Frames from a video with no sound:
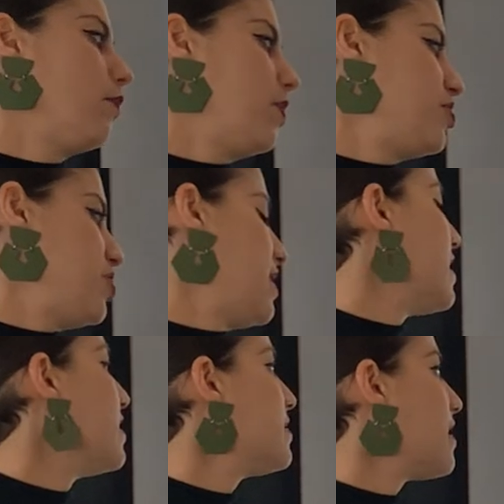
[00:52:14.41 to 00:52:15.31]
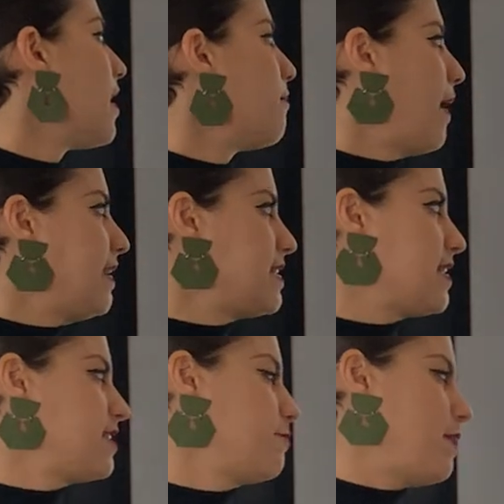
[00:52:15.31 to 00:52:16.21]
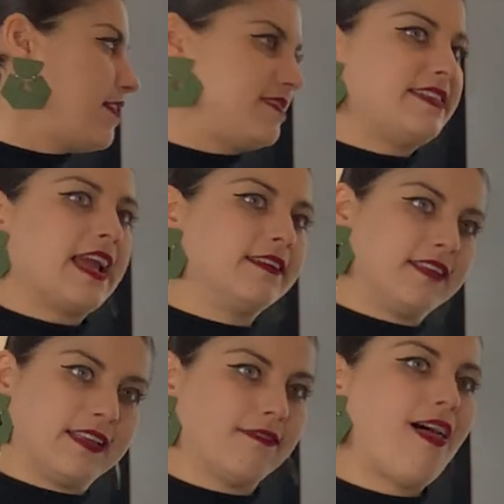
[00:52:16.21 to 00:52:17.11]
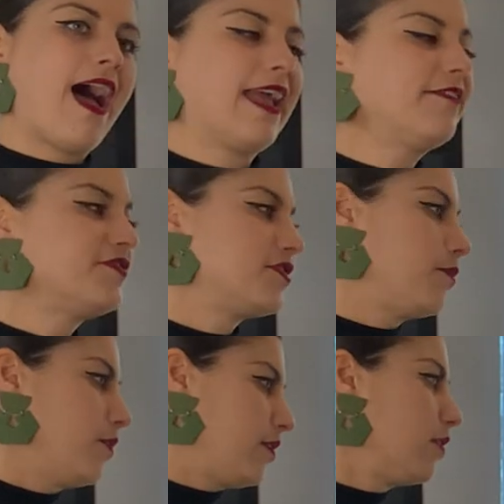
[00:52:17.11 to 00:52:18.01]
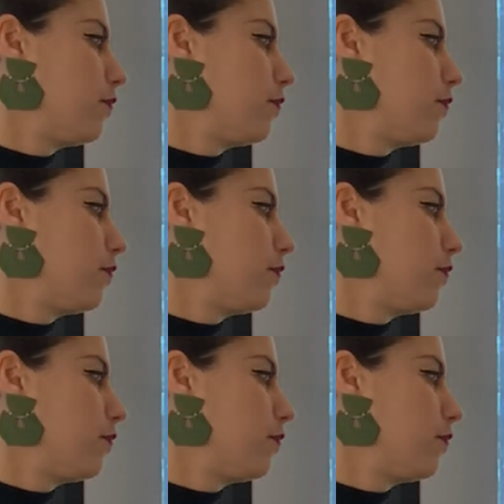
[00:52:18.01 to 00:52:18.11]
which is a painting that depicts daily life, so we're